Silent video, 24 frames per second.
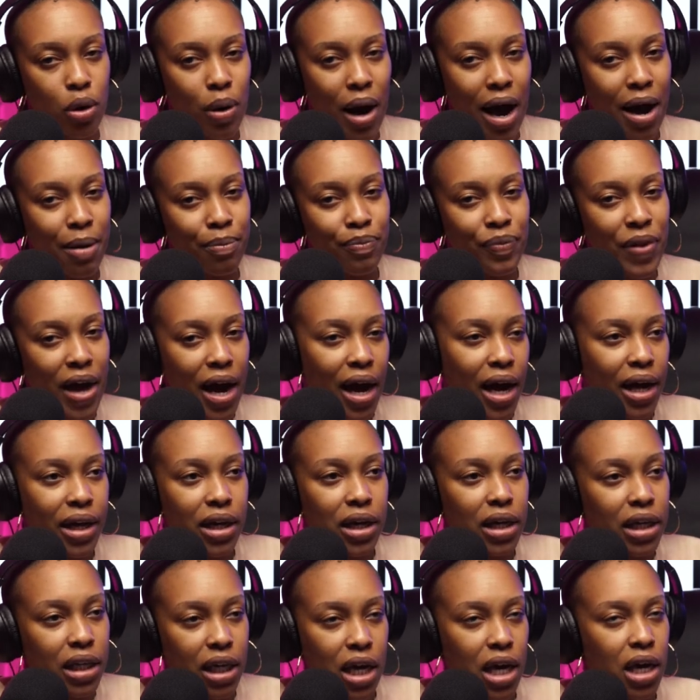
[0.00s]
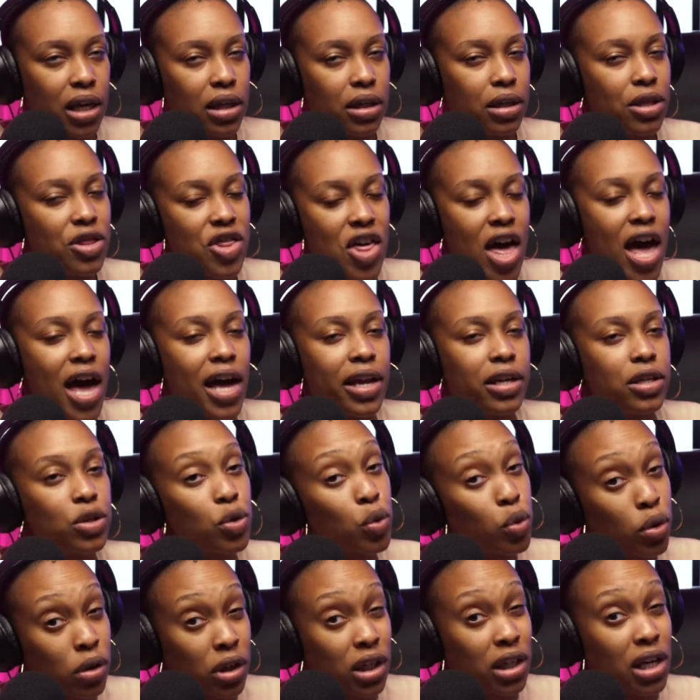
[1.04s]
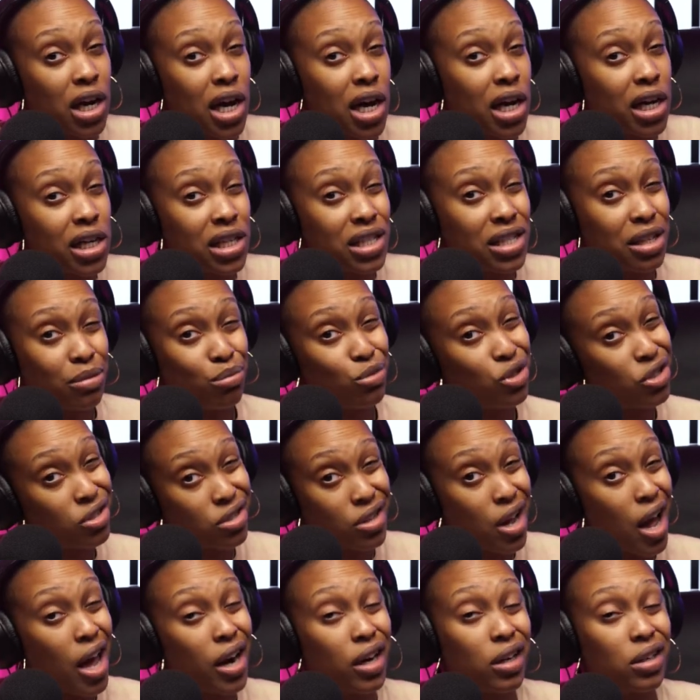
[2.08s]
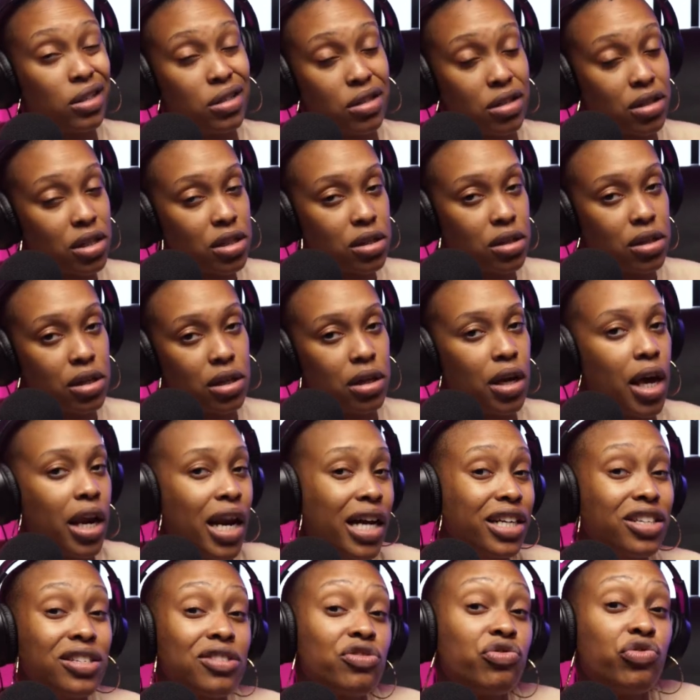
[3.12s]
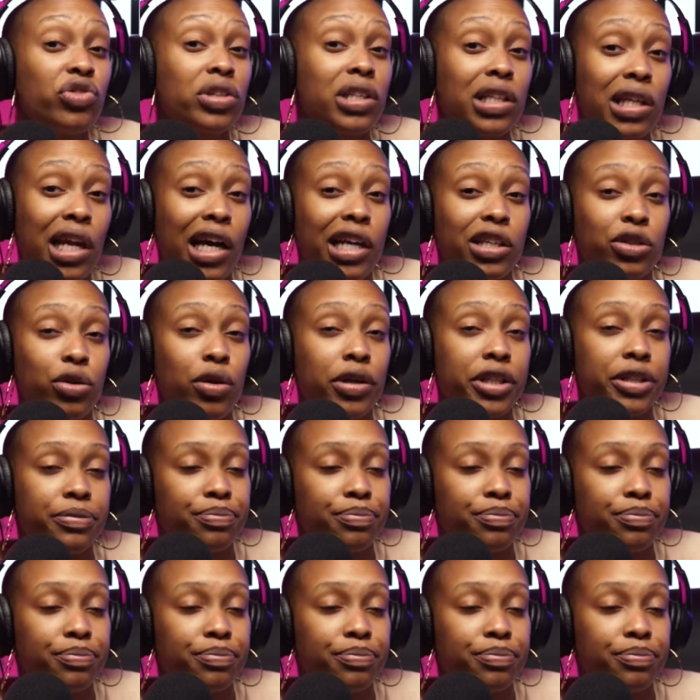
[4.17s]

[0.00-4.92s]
I'm not, again, that organized. I'm just kind of consistent. And I just really like talking.